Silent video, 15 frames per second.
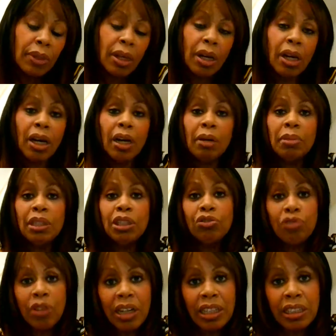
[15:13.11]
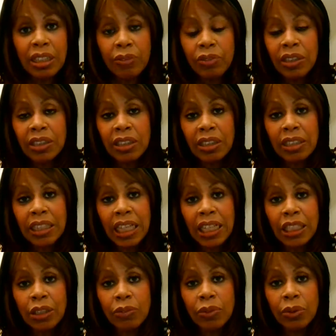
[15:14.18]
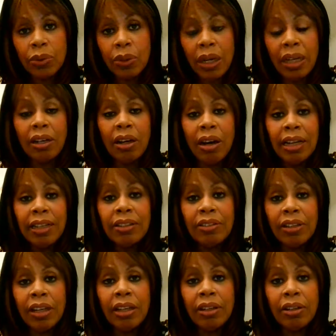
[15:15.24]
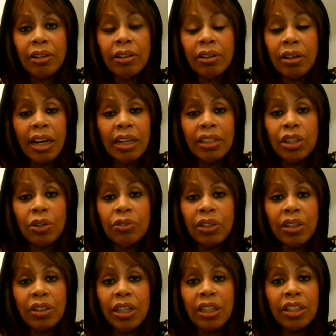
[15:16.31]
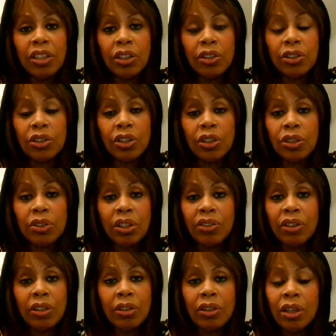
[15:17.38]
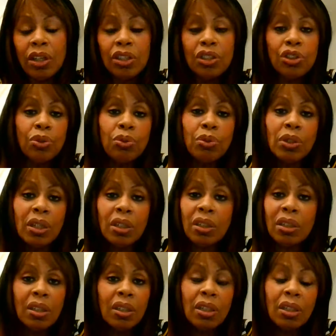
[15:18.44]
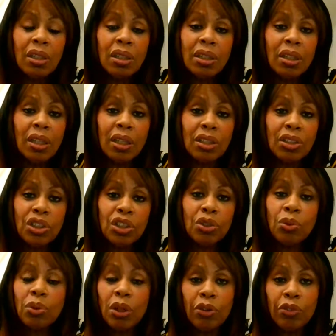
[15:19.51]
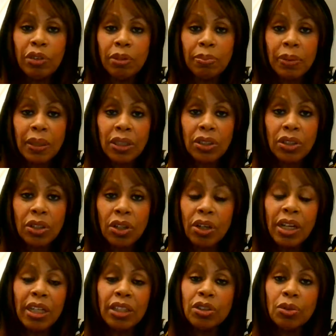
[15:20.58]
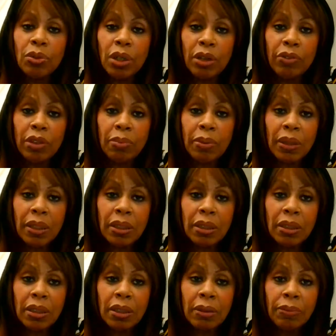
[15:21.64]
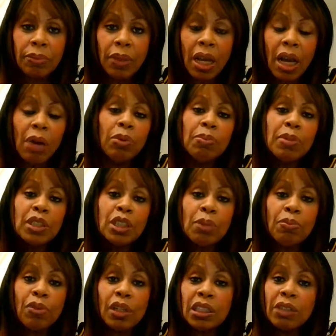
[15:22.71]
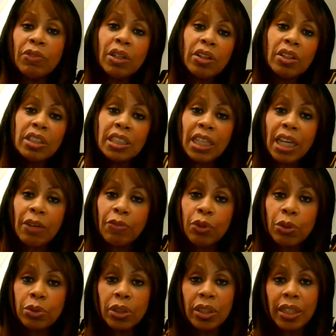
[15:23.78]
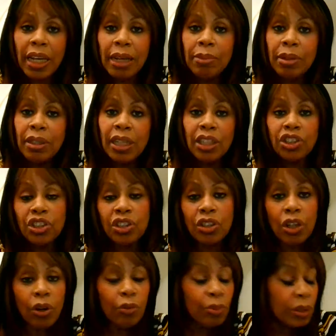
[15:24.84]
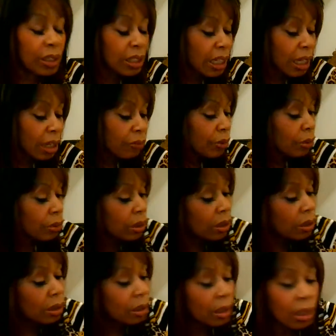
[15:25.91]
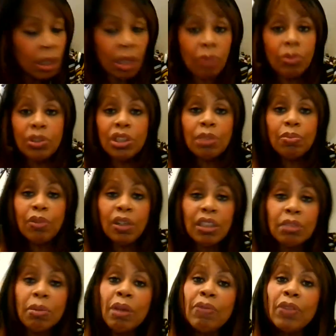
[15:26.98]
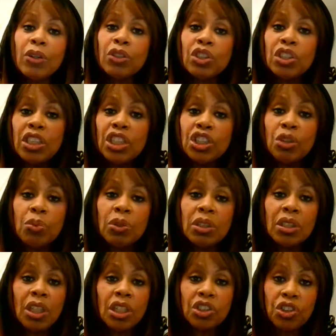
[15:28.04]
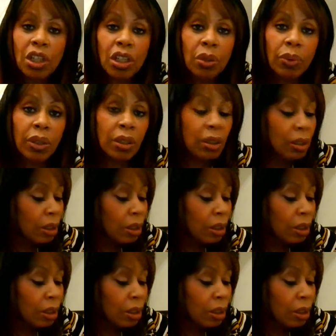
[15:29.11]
Um, he's relatively successful, and I think I don't think any of those girls. I think Shaughna, no, she's all over the place. Her head's all over the place. I wouldn't be surprised if another scaffolder came in there. She'd go off with a scaffolder. It wouldn't surprise me, even though she said she wouldn't touch another one.